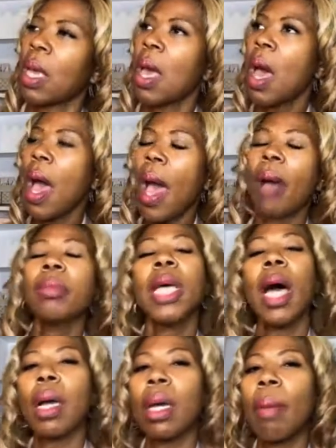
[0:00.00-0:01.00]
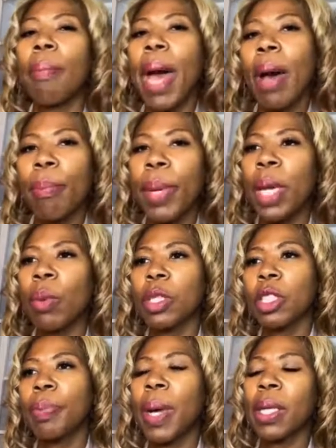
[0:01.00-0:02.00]
I'm talking about being
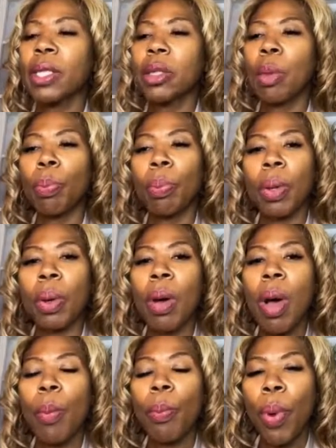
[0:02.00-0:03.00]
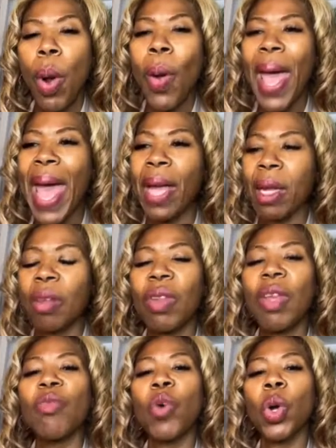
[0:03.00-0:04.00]
responsible proactively
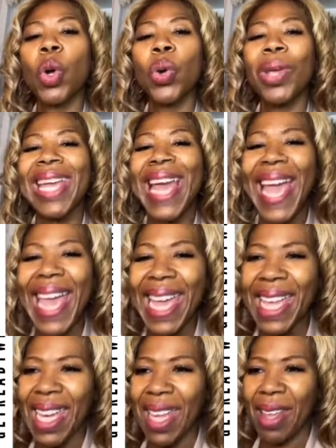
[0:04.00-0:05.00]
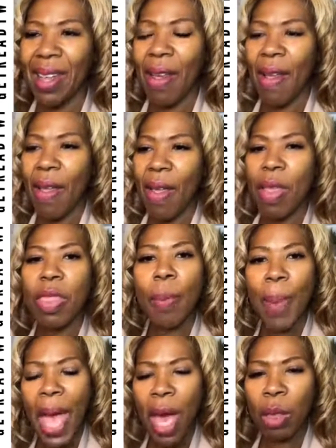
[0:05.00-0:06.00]
for creating the
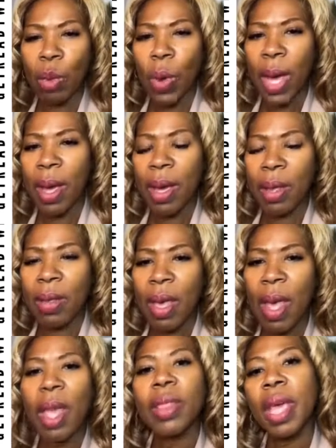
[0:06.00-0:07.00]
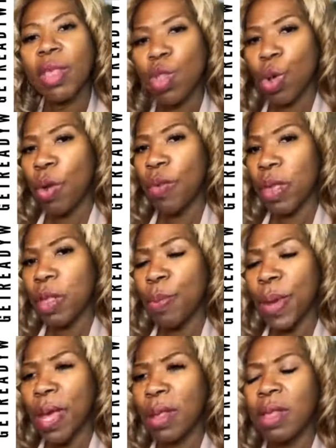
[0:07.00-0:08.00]
pathways that serve us
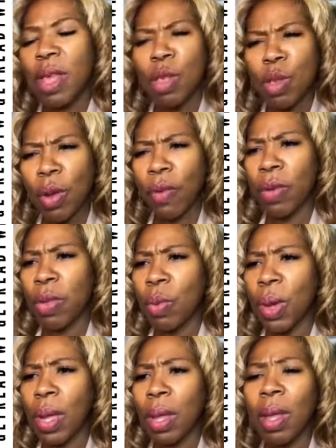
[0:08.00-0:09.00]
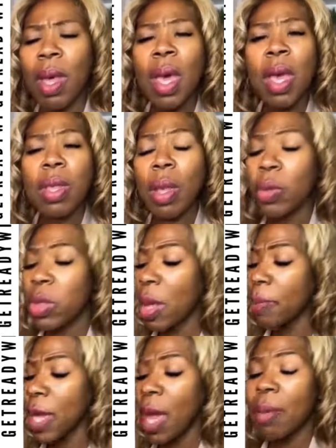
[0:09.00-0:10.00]
best, that serve us well. So
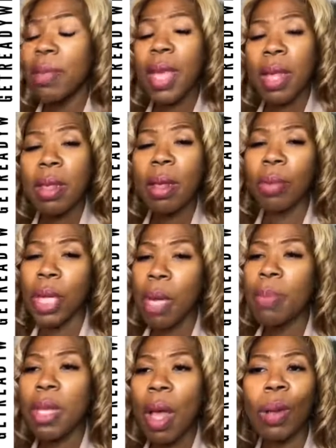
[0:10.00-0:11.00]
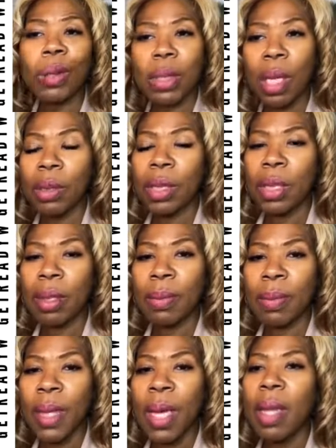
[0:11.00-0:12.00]
sometimes that's some deep soul searching.
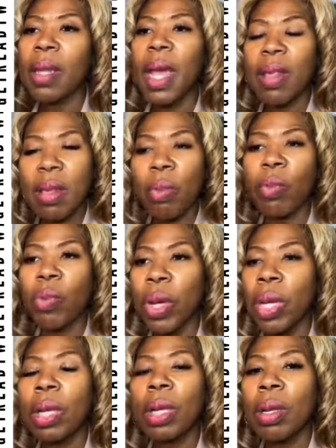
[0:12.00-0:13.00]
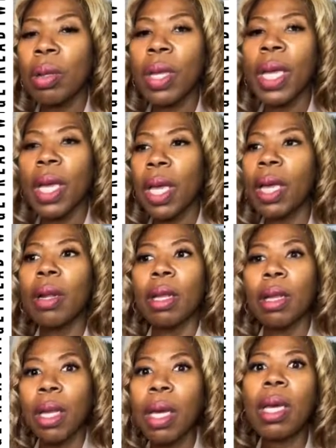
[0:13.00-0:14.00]
That's some real
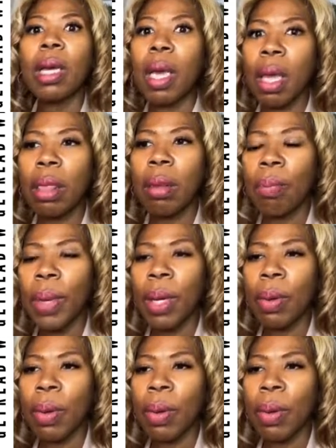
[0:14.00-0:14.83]
looking in the mirror.